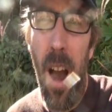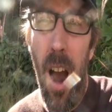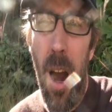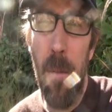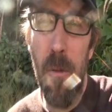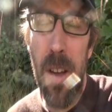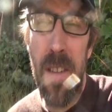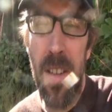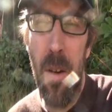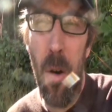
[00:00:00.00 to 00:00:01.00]
harm
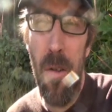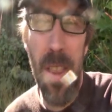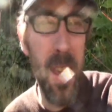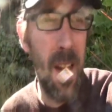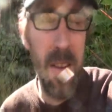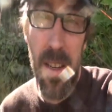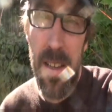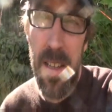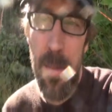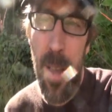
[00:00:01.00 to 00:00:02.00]
risk over the years. And
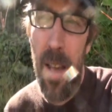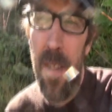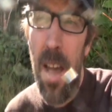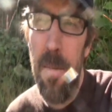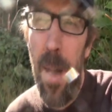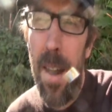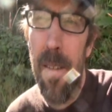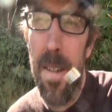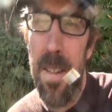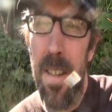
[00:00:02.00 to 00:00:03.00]
it seems to have gotten better
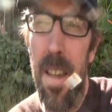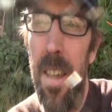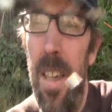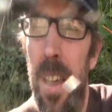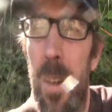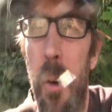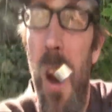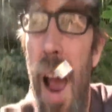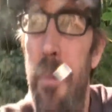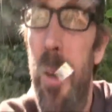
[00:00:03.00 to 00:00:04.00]
recently. And
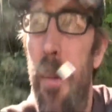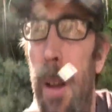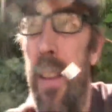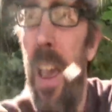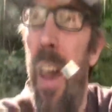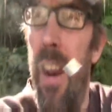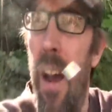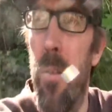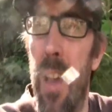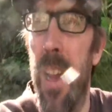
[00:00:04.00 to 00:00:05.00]
we're happy about that, and
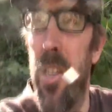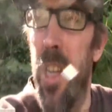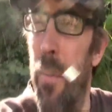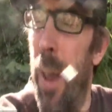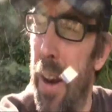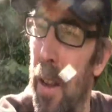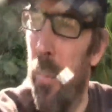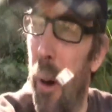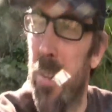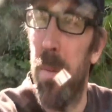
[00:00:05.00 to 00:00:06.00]
I was actually commending
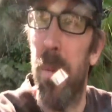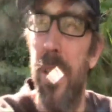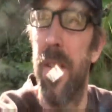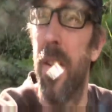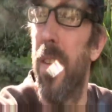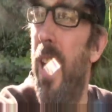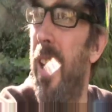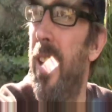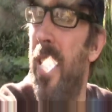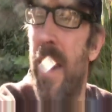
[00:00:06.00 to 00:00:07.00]
the Boston police on
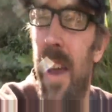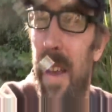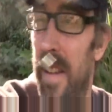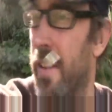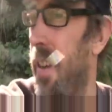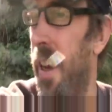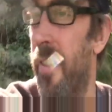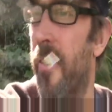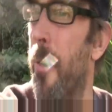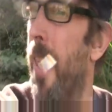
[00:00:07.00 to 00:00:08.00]
that and the
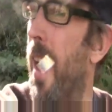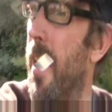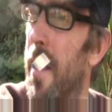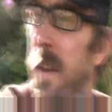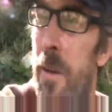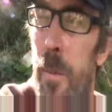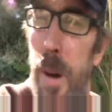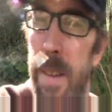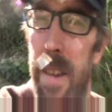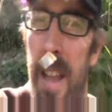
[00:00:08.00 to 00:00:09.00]
city for that.
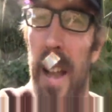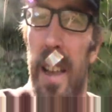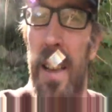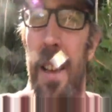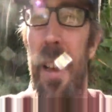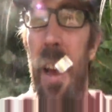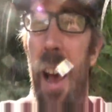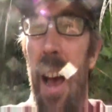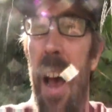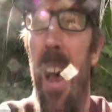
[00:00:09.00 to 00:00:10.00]
But
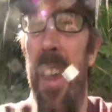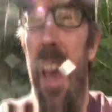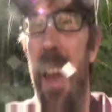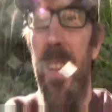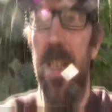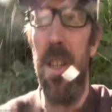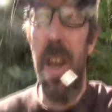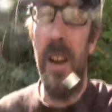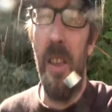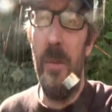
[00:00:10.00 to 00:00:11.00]
again, this
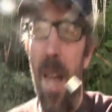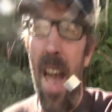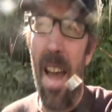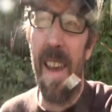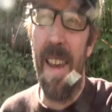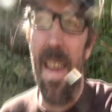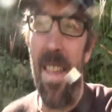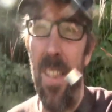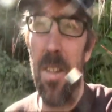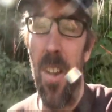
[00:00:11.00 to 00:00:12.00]
year they're back
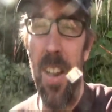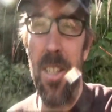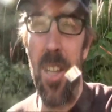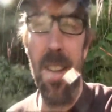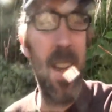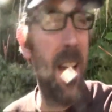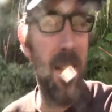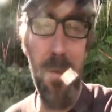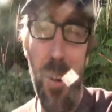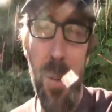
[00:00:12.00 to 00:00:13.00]
and they're trying to shut
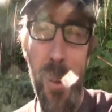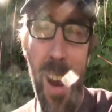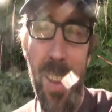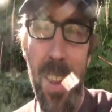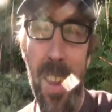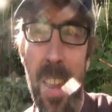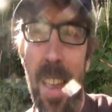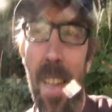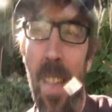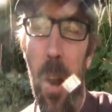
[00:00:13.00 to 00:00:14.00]
down the Freedom Rally,
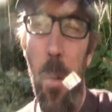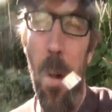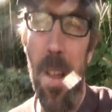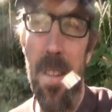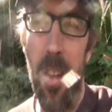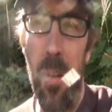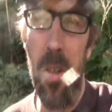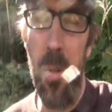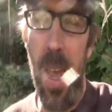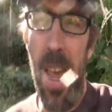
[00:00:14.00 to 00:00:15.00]
and they don't want it to go
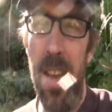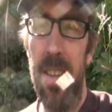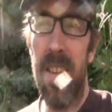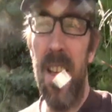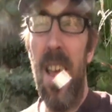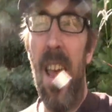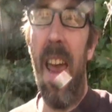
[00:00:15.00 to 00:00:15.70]
2 days,